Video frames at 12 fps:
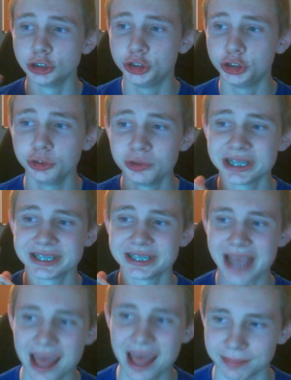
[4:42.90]
June
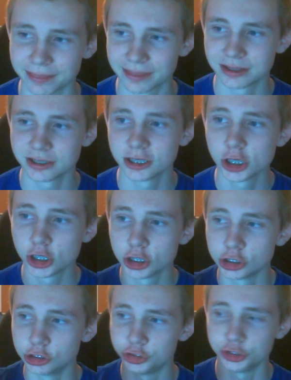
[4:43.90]
10th.
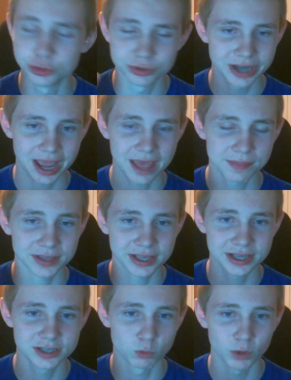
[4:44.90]
June 10th
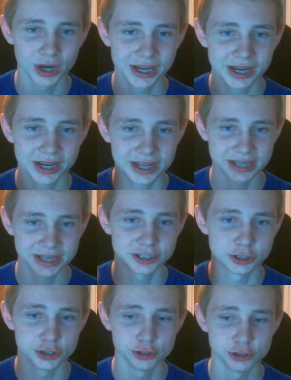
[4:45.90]
is when it is
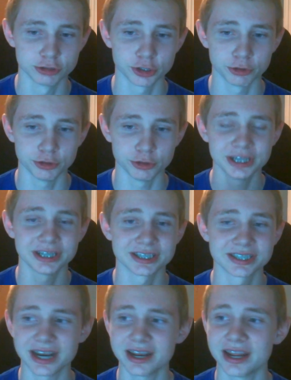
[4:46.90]
due. So you need to
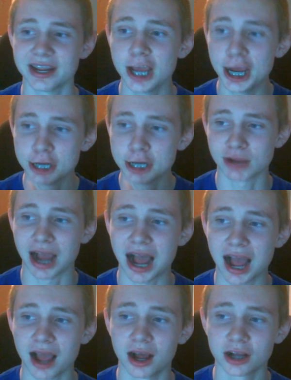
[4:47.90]
send it in to
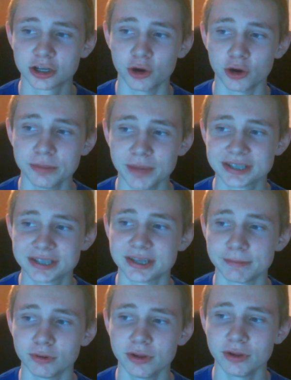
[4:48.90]
uh,
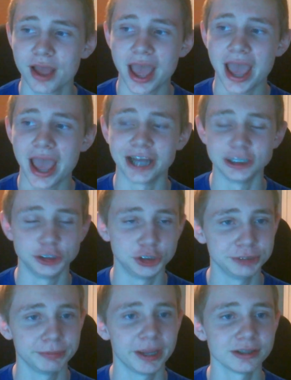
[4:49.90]
CodyMadeSimple at
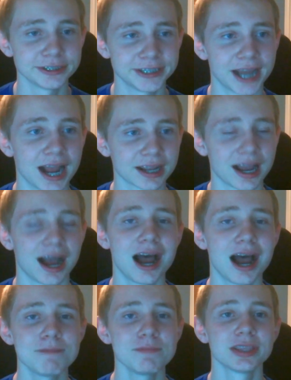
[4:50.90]

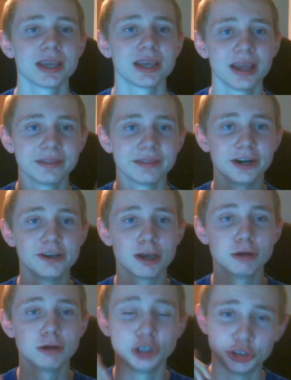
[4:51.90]
gmail.com. There you
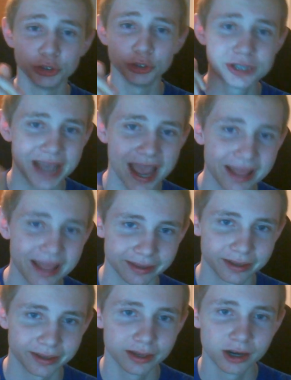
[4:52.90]
go. June 10th.
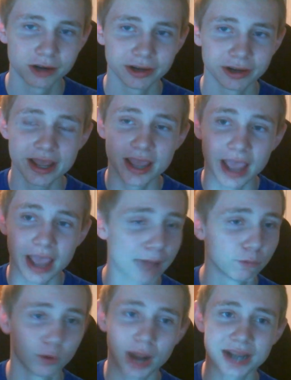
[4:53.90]
Okay? I
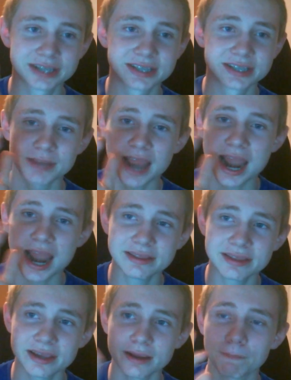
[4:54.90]
will not accept
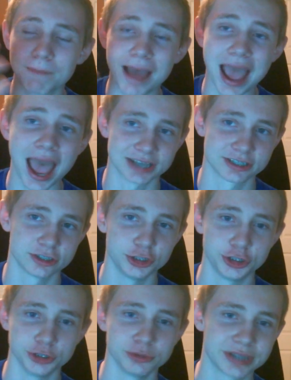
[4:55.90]
anything past
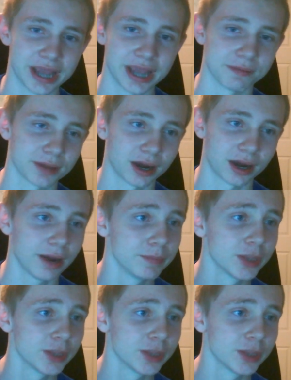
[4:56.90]
June 10th, alright?